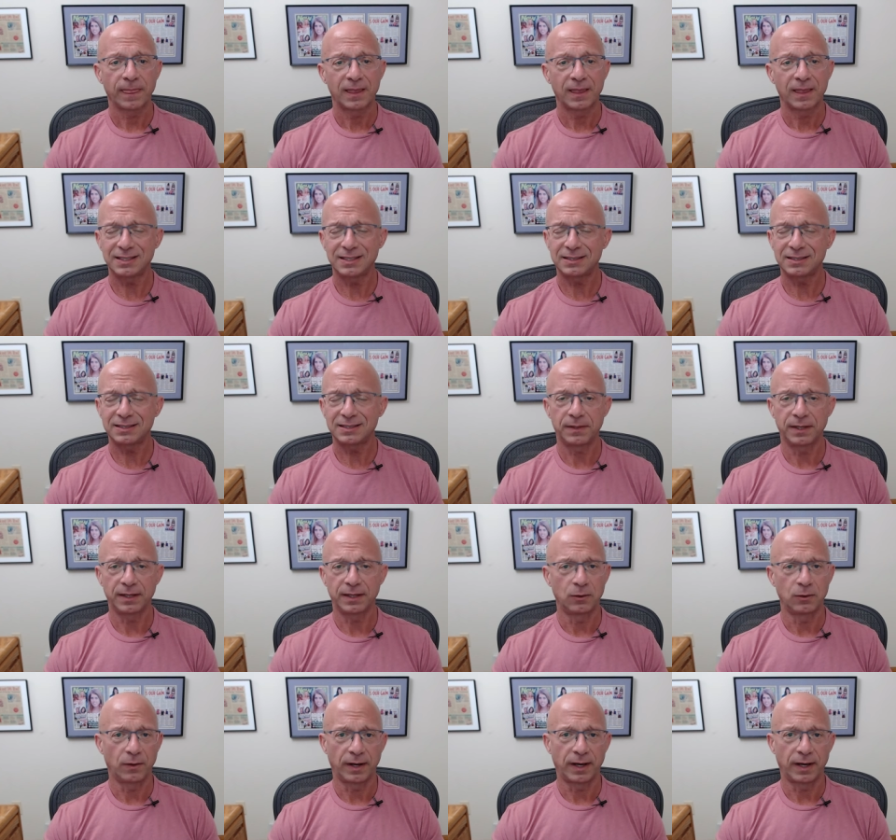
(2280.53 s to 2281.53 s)
It's the same
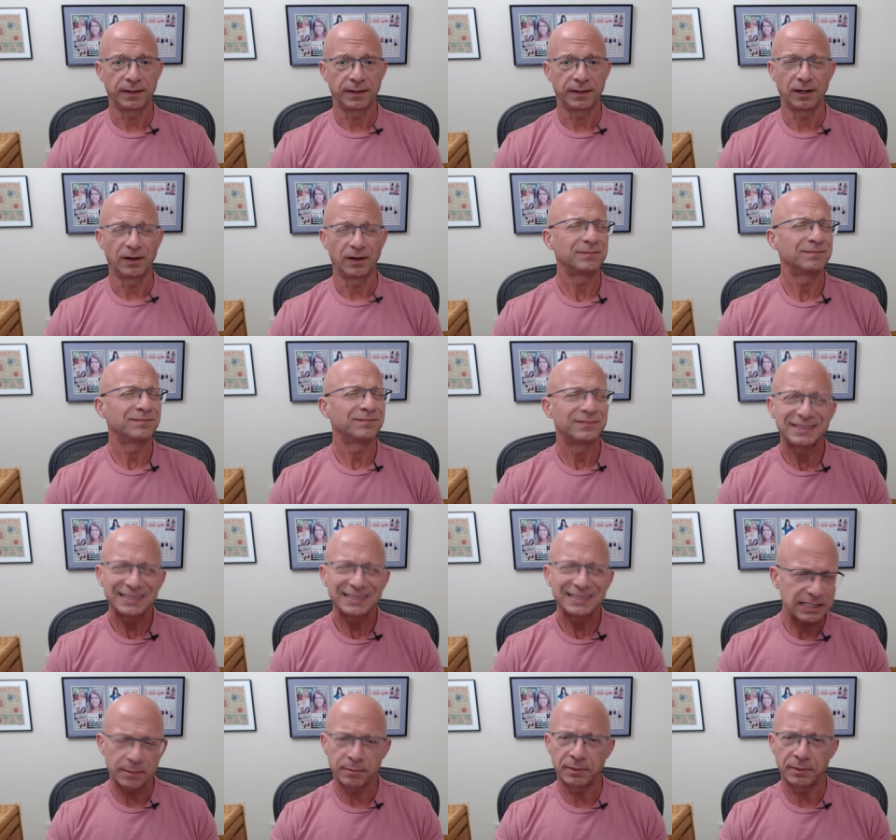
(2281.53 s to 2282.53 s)
thing going on here,
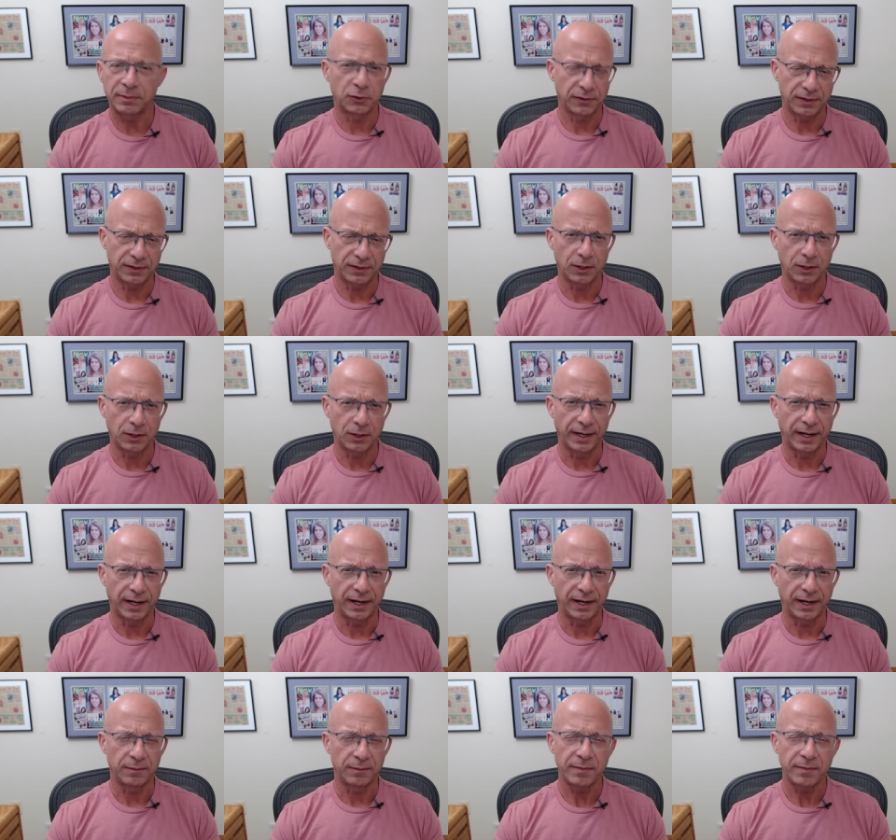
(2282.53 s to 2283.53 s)
similar thing going
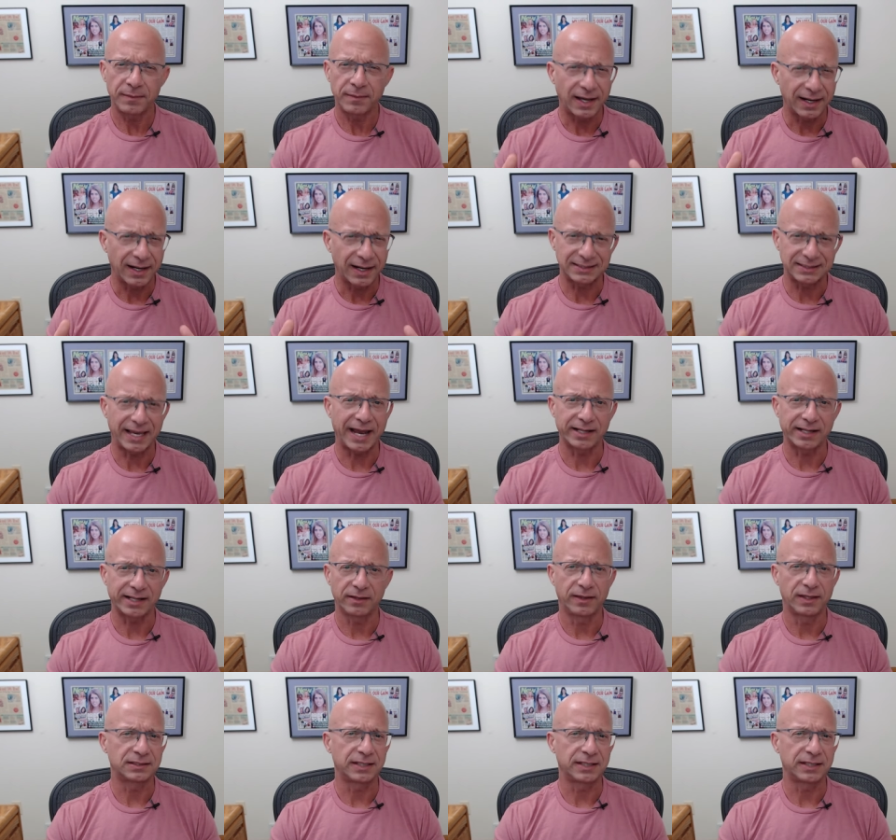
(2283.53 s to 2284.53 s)
on here. Maybe not
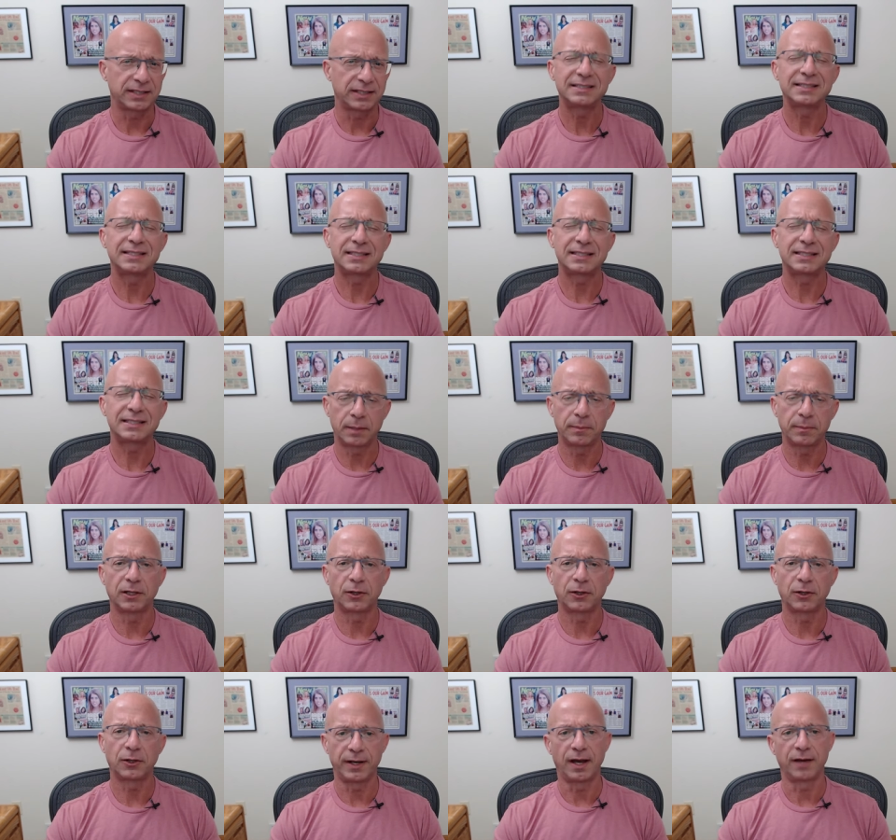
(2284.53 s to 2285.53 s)
exactly the same,
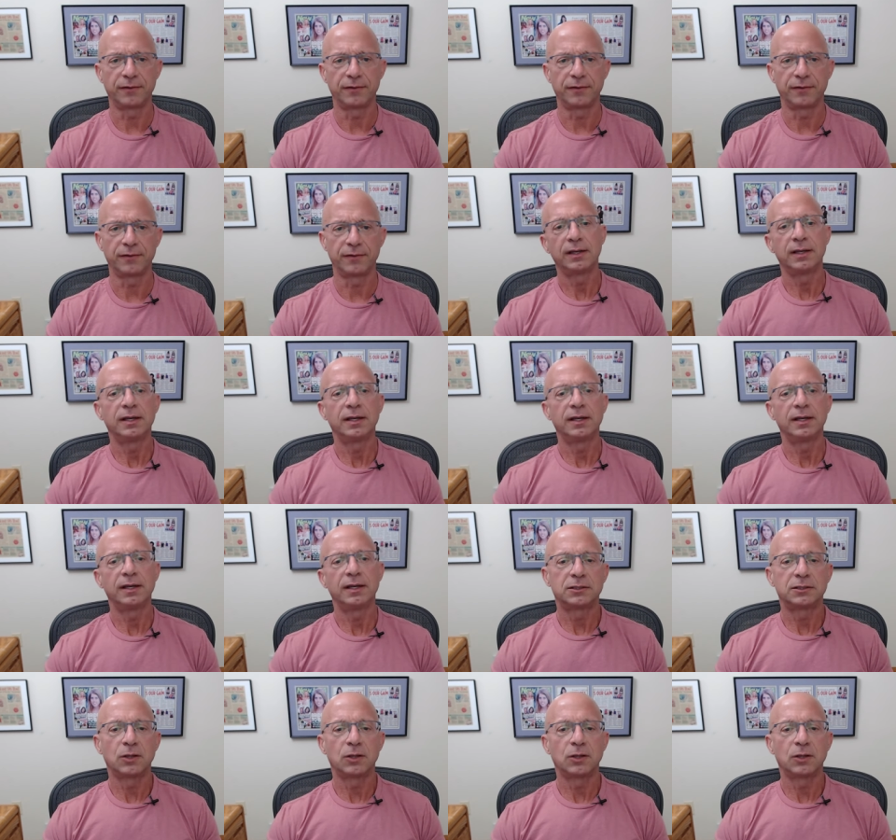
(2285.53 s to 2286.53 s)
similar enough.
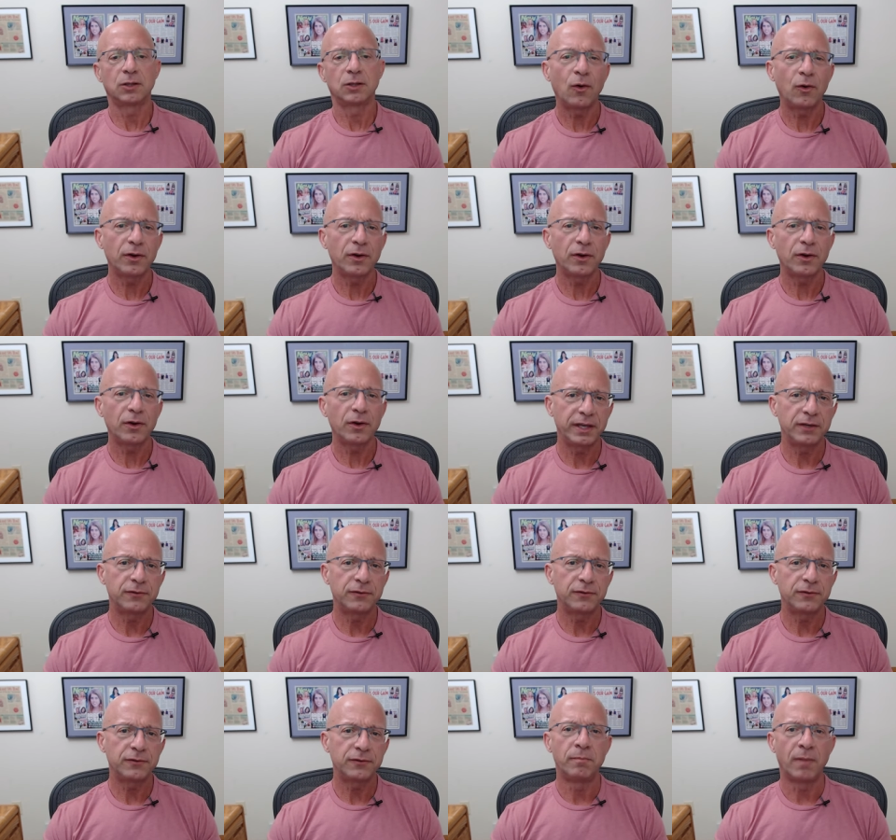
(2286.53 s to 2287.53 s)
So, how are the big
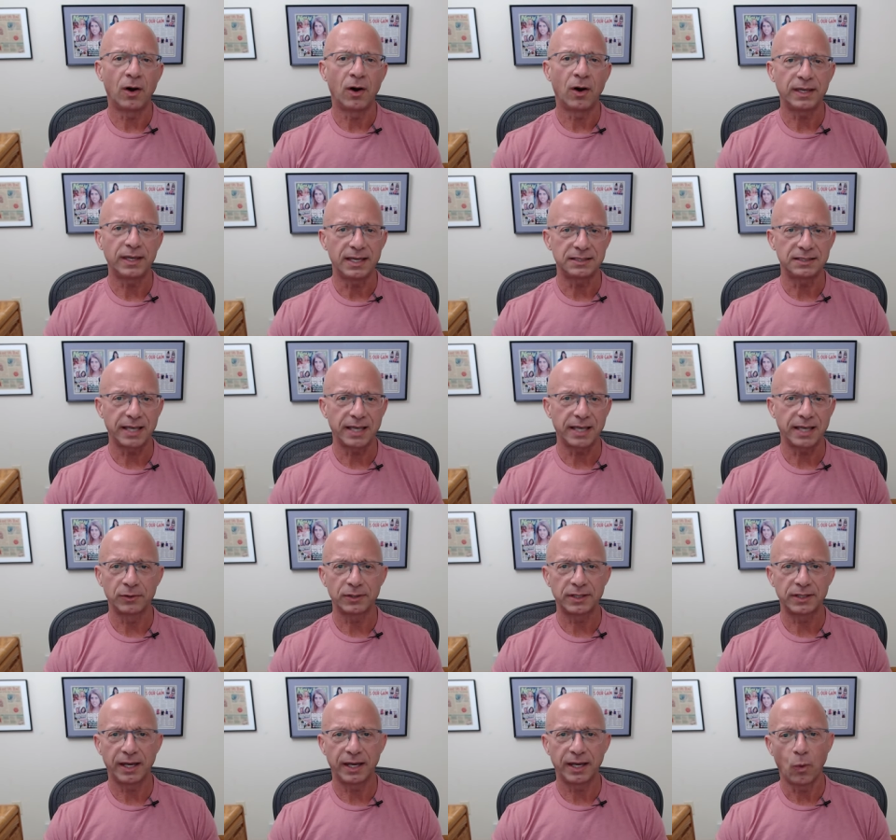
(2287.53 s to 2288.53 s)
food monkeys able
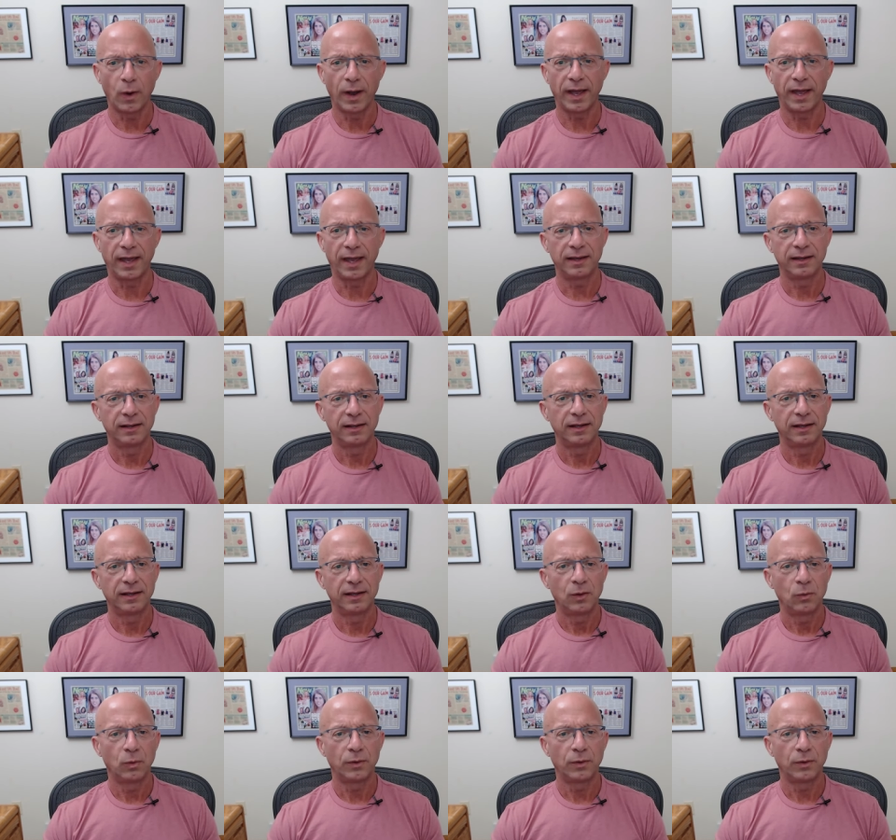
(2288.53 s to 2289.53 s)
to get away
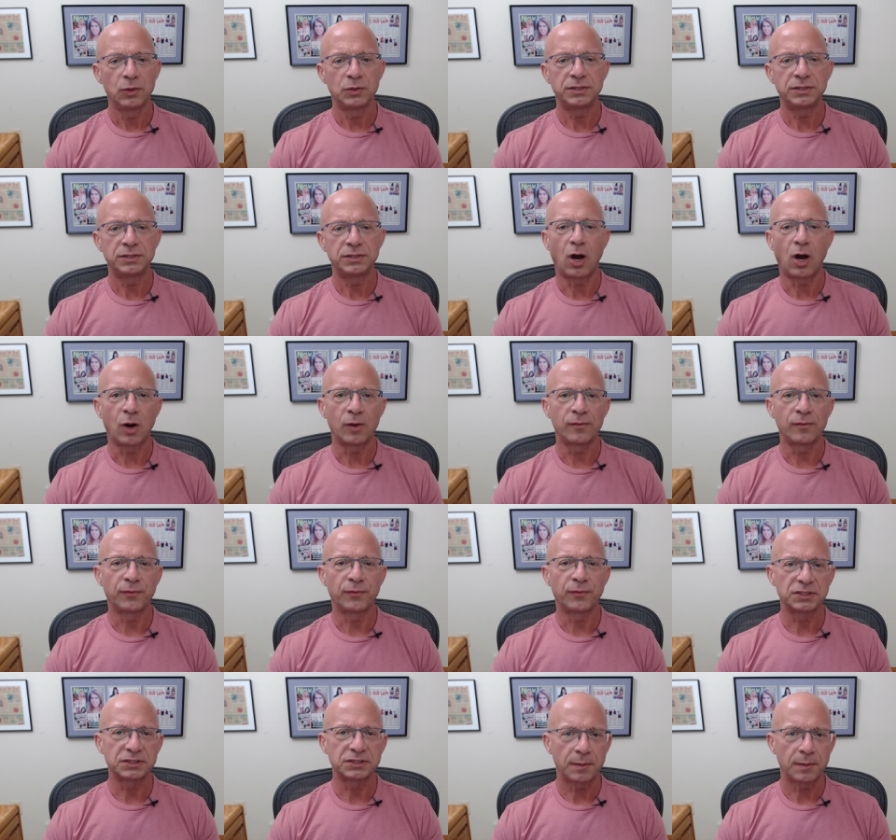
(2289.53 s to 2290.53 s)
with using
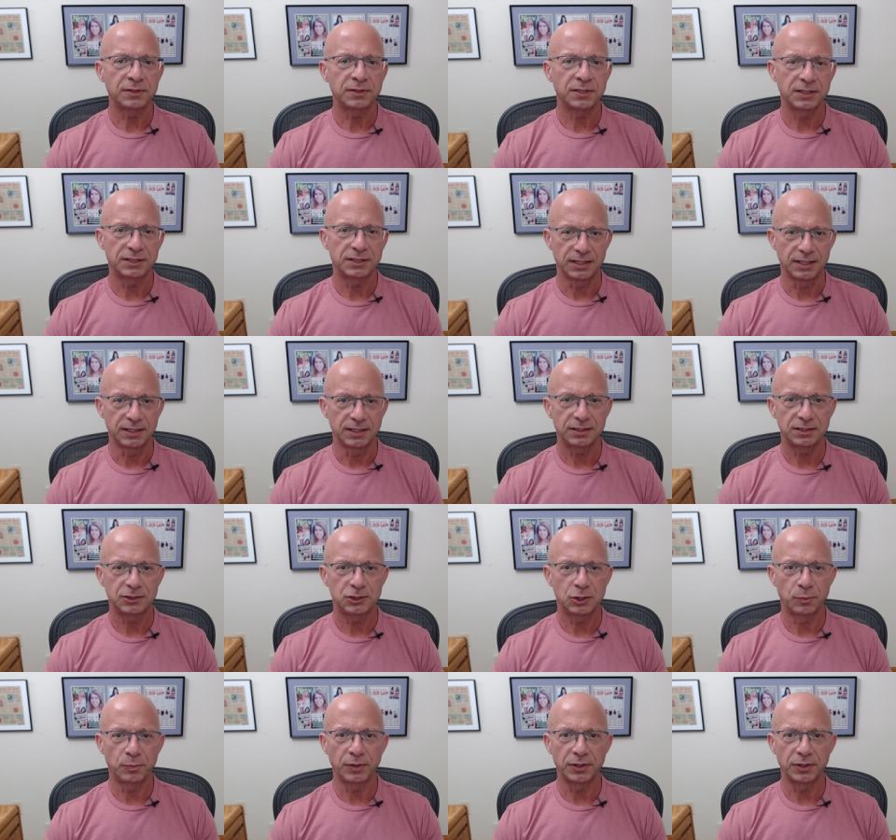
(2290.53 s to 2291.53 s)
harmful substances
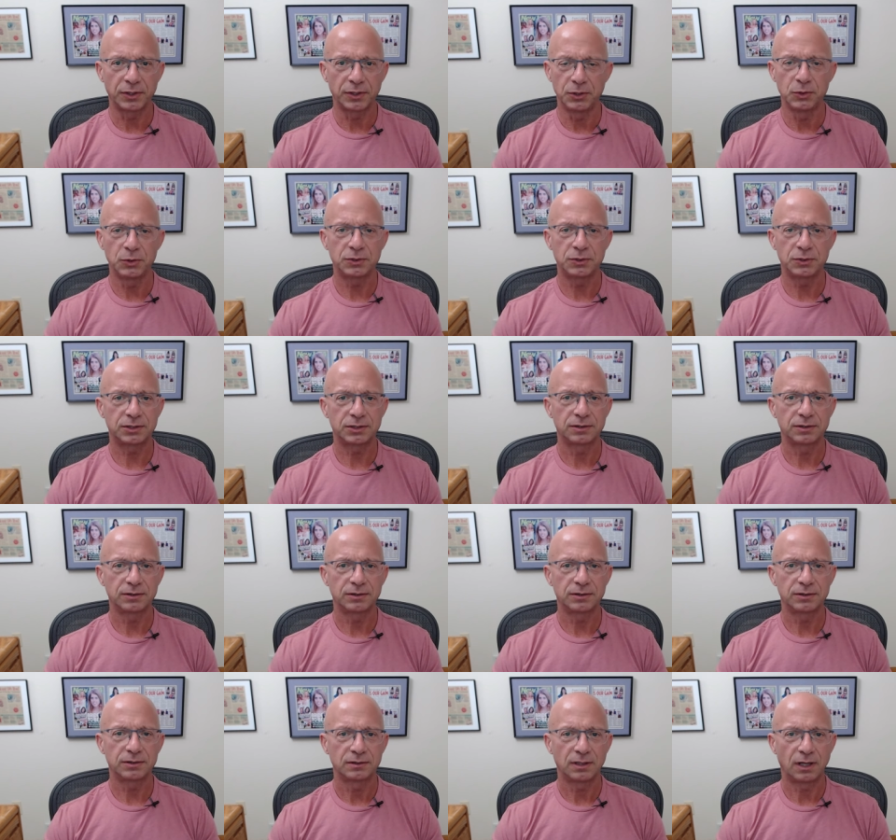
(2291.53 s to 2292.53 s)
to produce
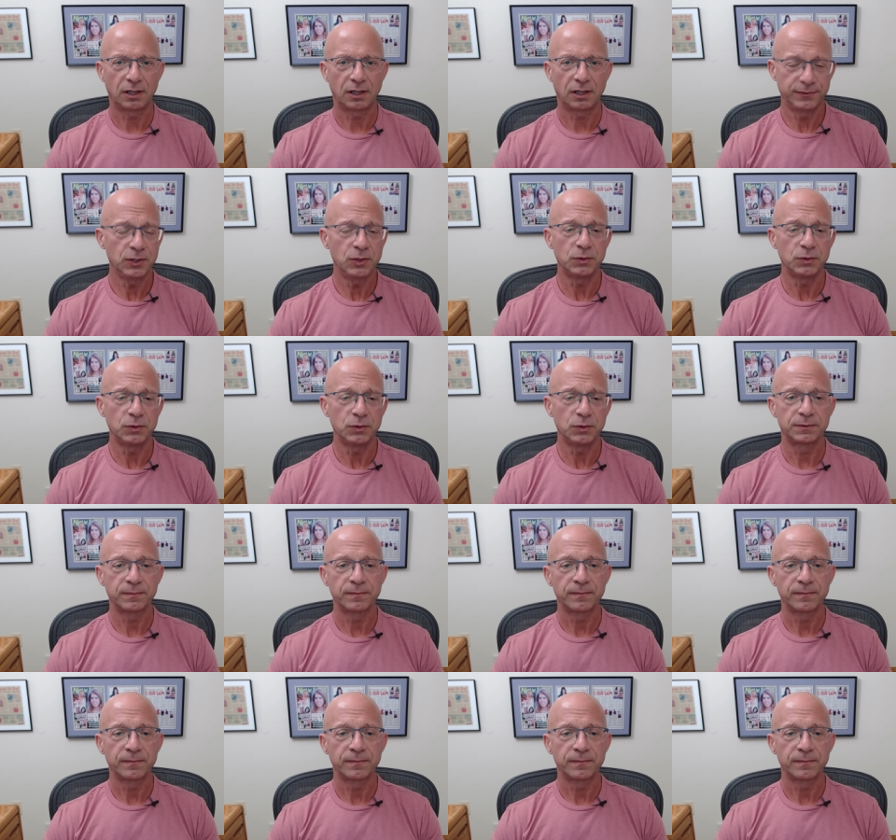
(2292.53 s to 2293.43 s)
our foods?